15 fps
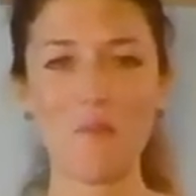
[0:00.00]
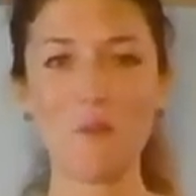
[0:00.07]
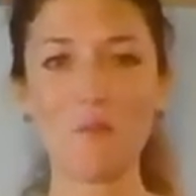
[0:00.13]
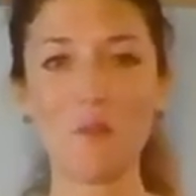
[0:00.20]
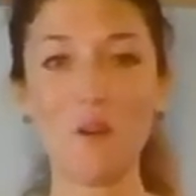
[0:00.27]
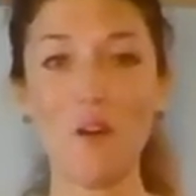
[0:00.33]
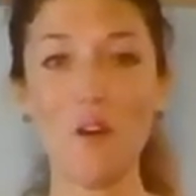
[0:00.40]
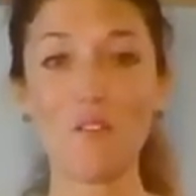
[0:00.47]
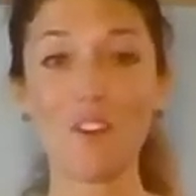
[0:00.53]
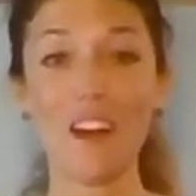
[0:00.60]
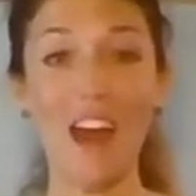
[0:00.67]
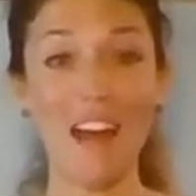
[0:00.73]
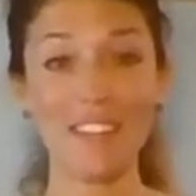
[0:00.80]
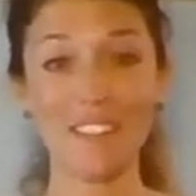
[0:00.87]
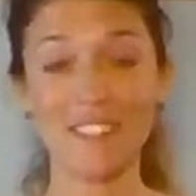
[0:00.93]
We will go over
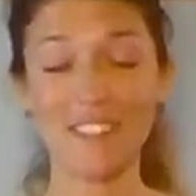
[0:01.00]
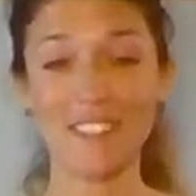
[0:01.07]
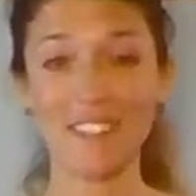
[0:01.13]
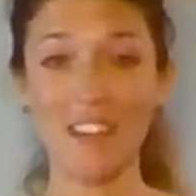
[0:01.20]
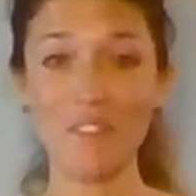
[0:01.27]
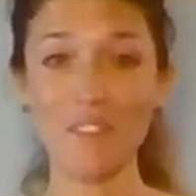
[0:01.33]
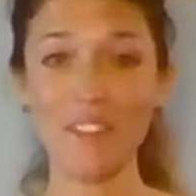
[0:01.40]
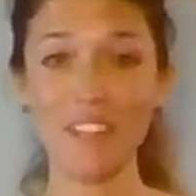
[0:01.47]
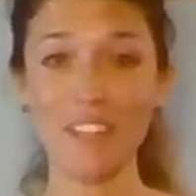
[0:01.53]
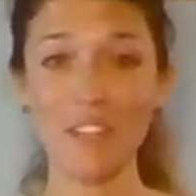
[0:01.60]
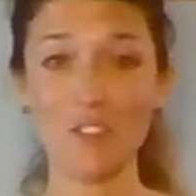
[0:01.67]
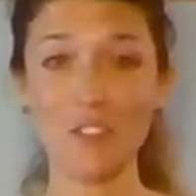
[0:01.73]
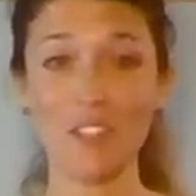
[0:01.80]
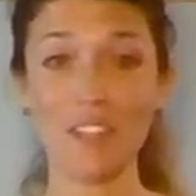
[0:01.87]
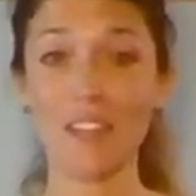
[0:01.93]
how to stay safe in the
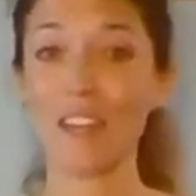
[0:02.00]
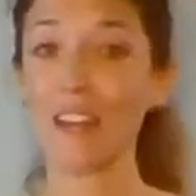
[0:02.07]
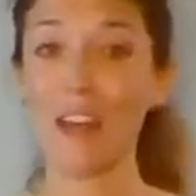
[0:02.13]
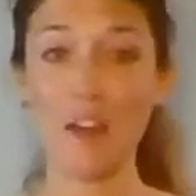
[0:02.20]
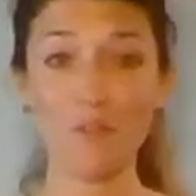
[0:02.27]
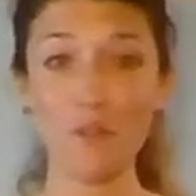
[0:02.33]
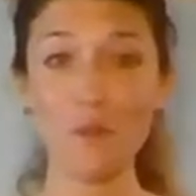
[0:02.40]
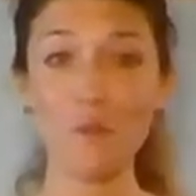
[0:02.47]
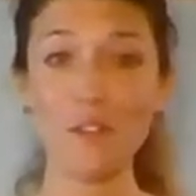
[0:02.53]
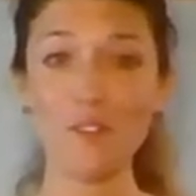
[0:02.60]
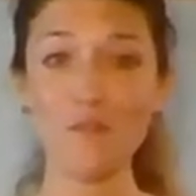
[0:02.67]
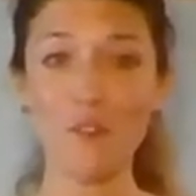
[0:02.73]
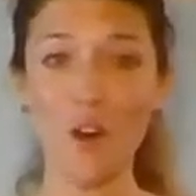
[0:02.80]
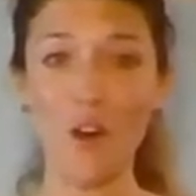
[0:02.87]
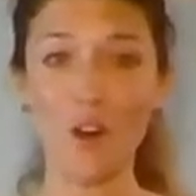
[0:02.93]
kitchen, get everyone
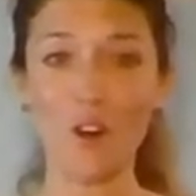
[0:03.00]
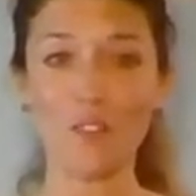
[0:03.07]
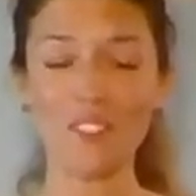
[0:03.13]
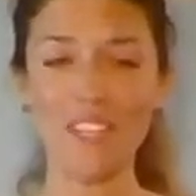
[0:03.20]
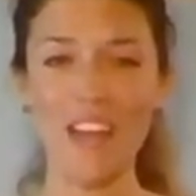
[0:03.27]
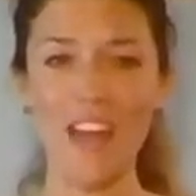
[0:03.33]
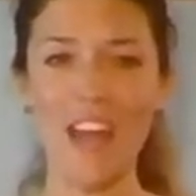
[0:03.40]
involved,